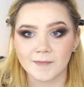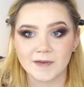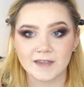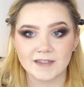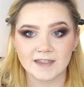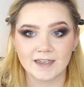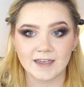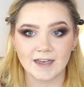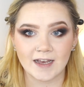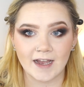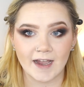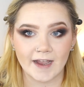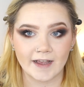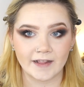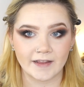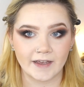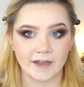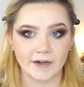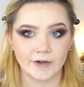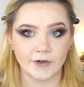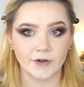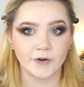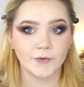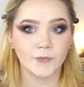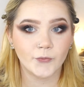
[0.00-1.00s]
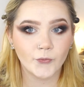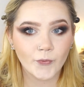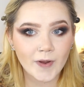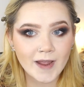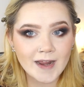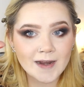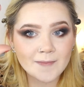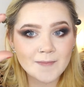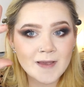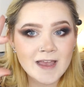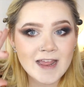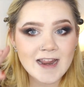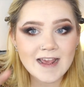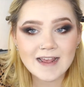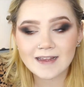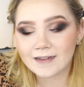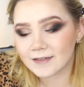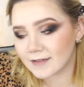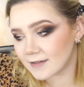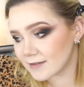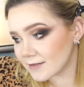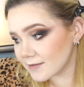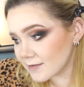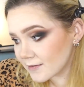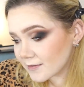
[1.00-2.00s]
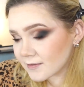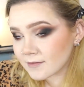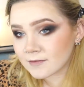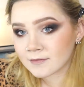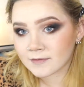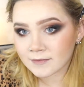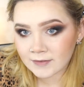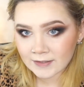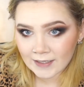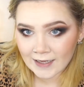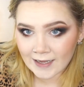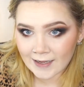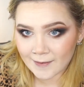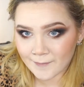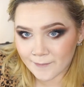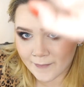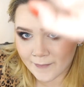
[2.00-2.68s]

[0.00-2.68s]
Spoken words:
missing a highlighter. Wait a minute! I'm